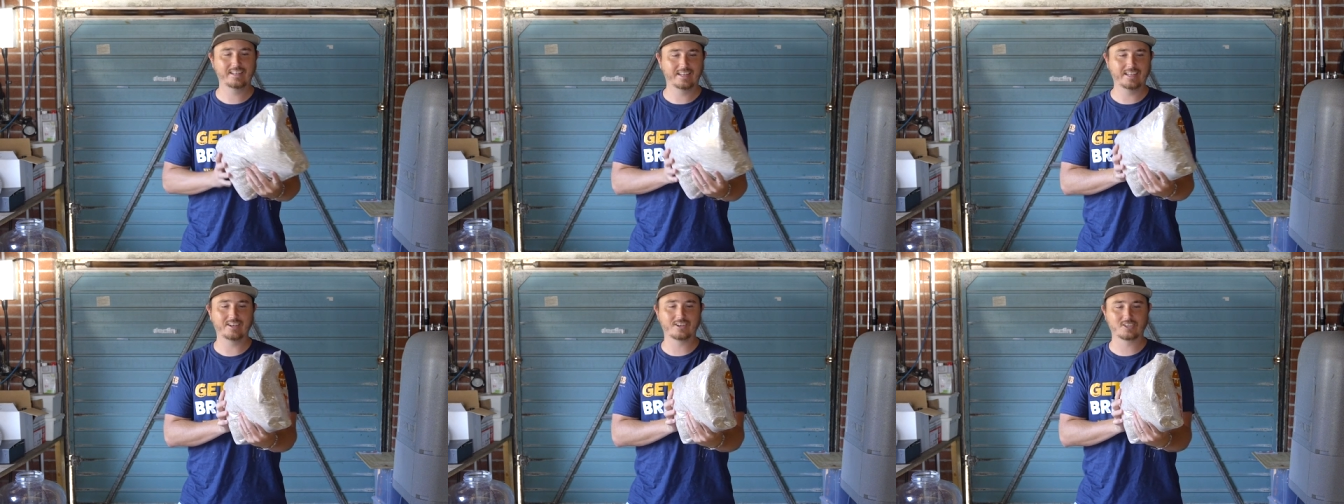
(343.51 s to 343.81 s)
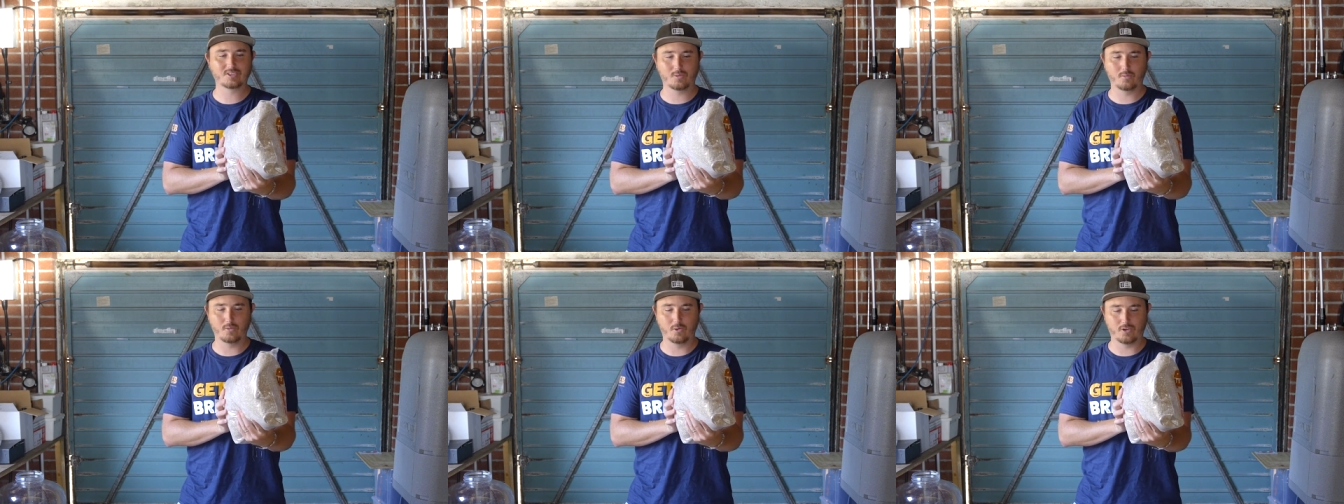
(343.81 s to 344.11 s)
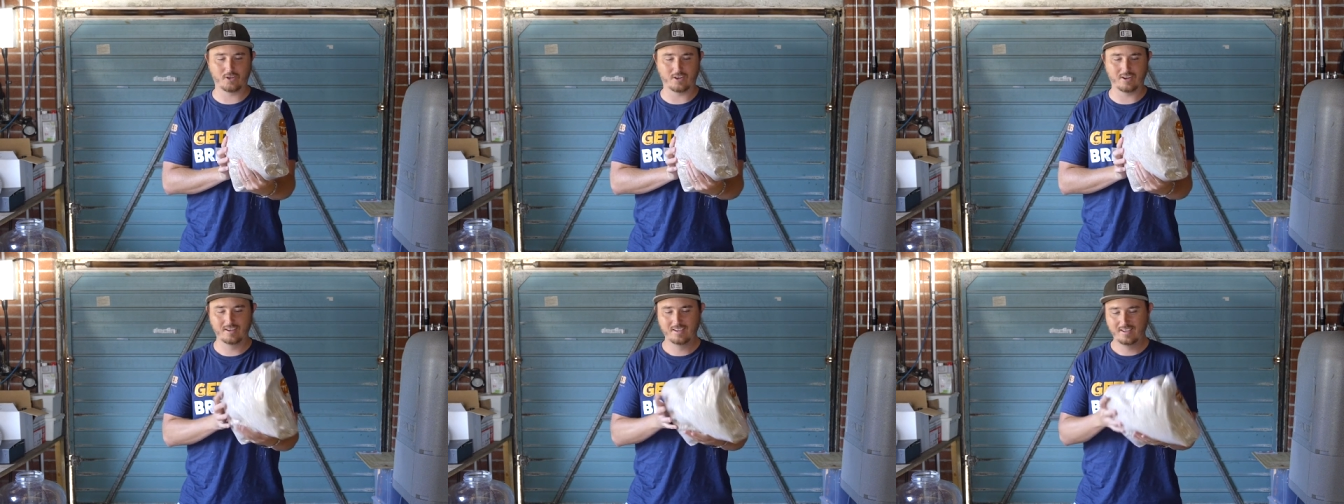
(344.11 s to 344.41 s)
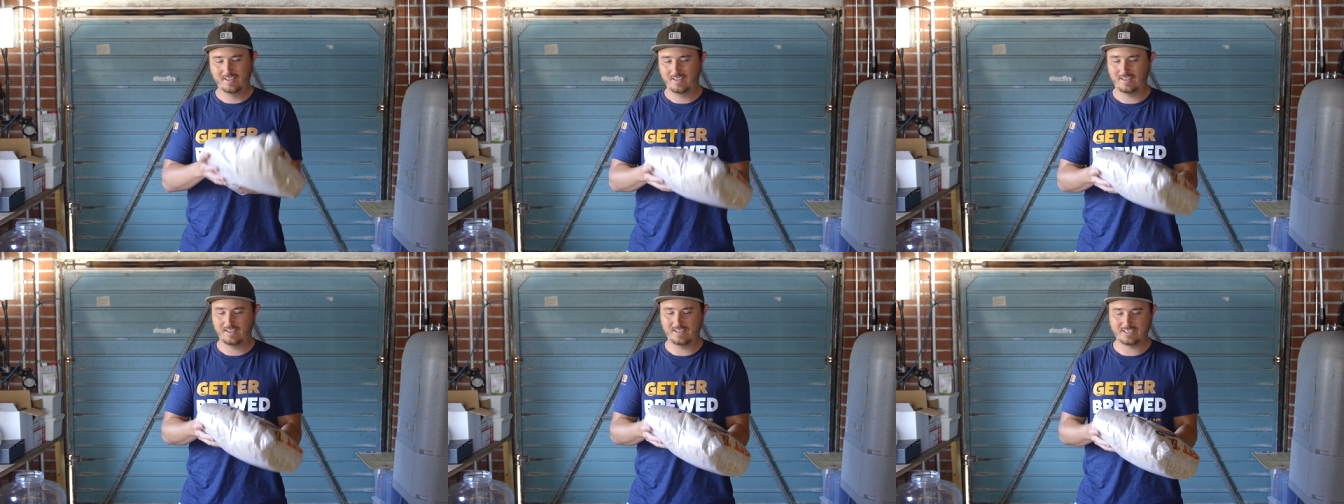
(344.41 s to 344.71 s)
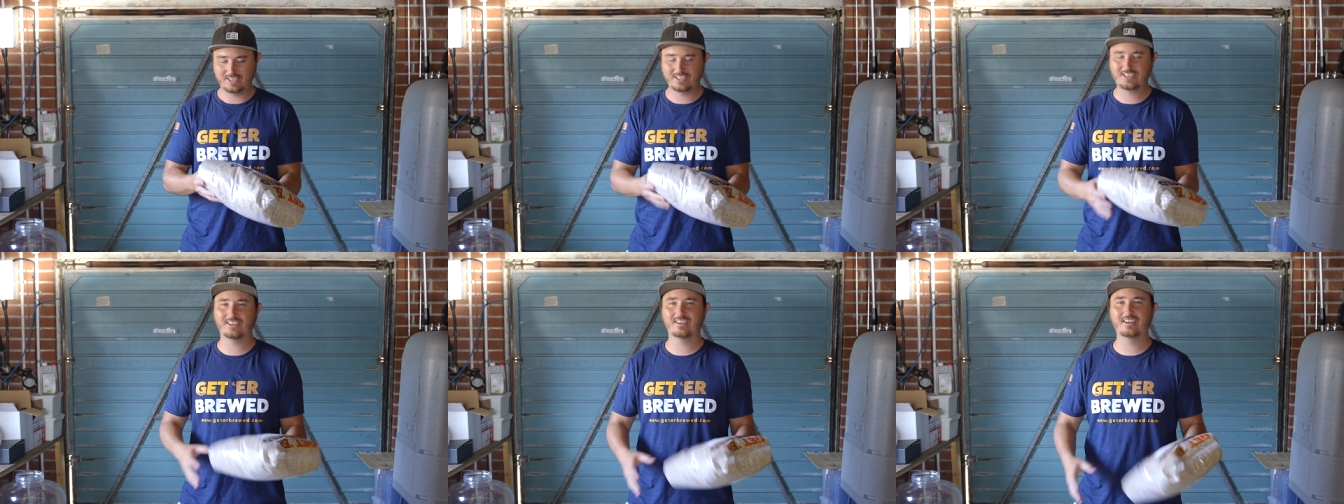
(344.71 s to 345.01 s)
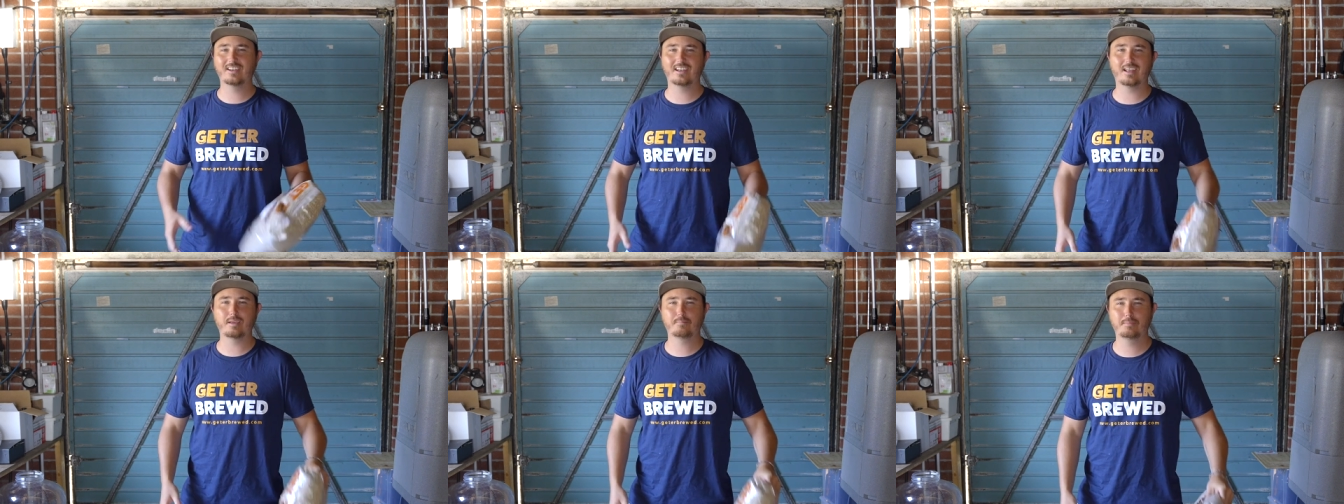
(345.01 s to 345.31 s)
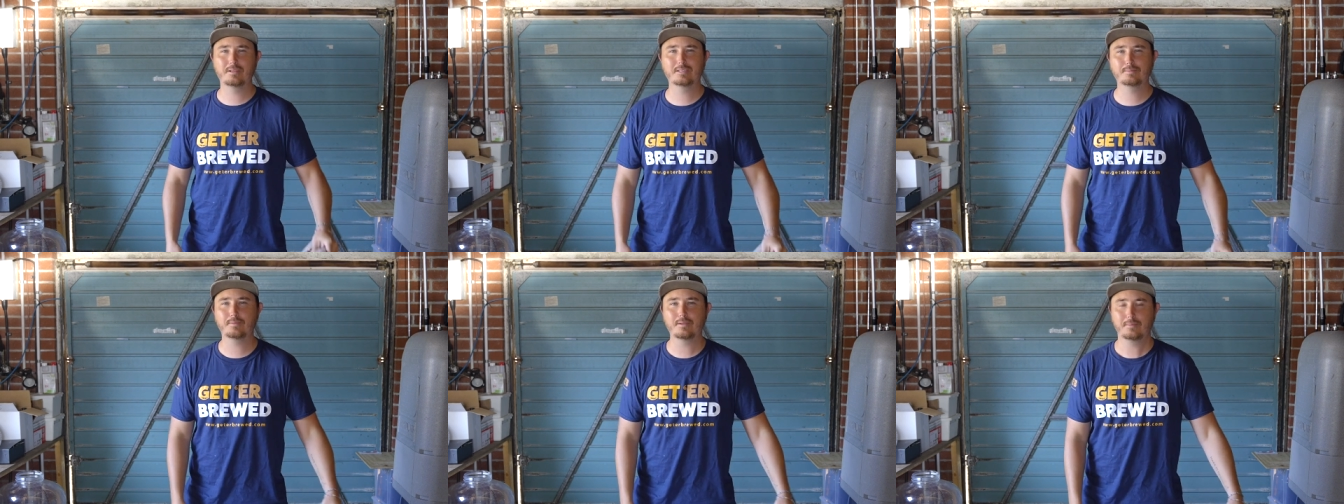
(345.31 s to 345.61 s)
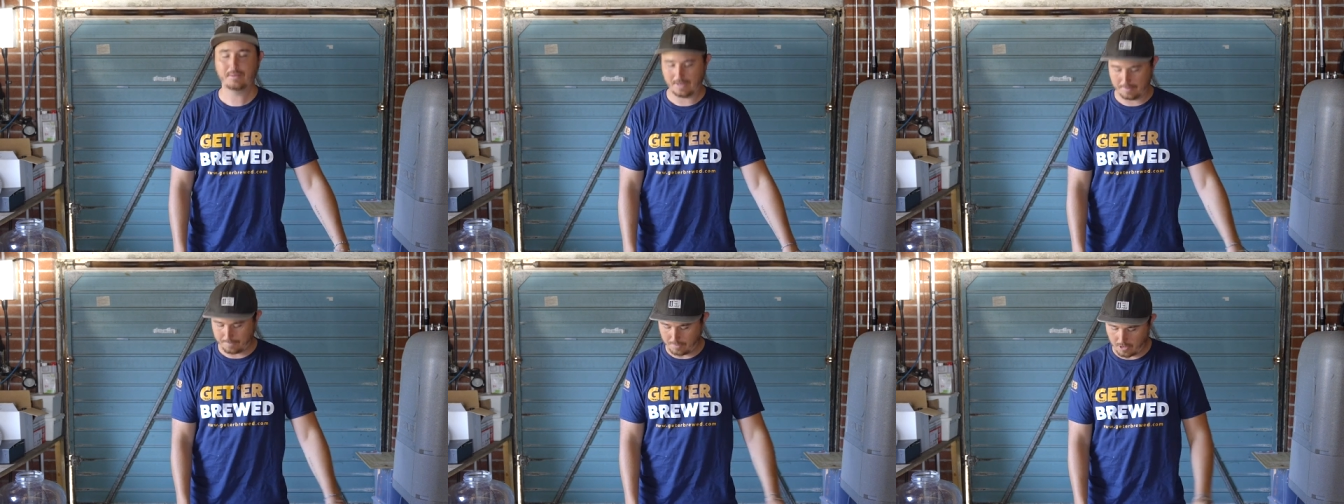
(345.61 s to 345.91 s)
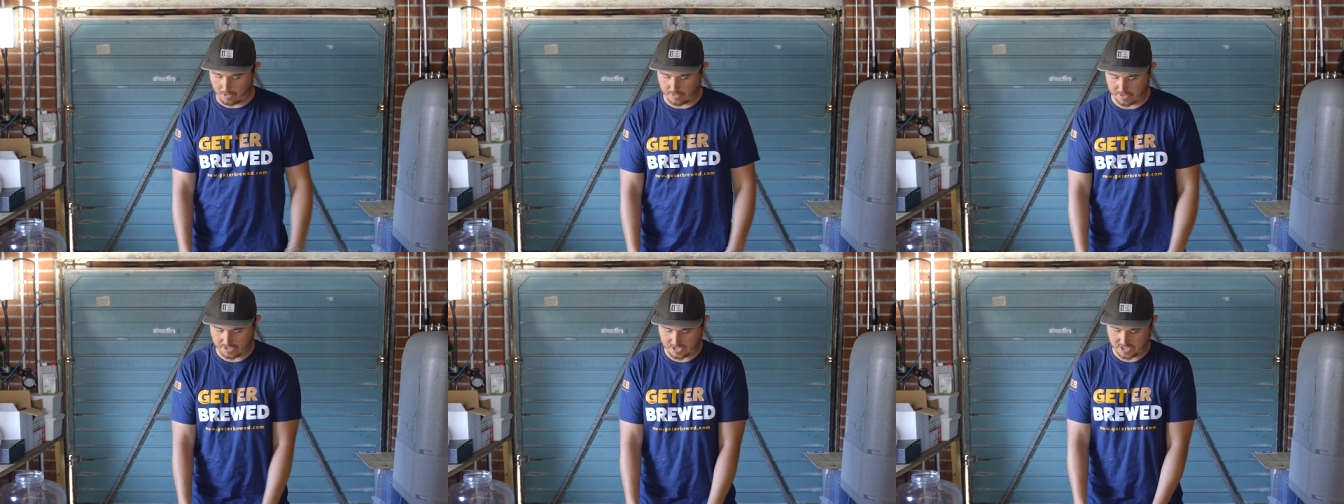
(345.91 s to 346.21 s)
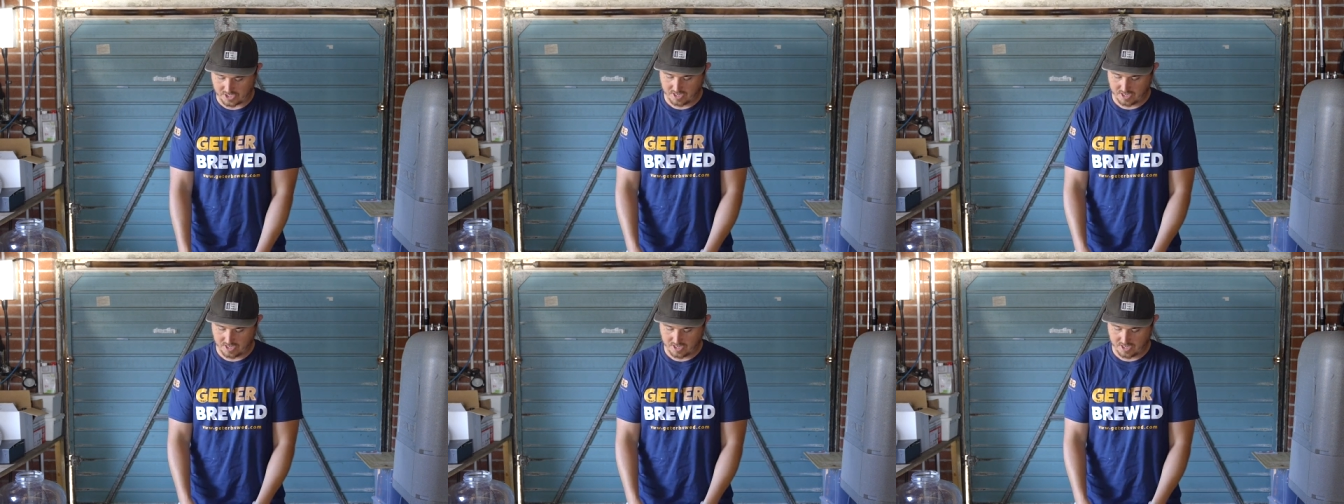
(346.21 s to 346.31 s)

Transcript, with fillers: liters of water. It's gonna like it's gonna be like porridge.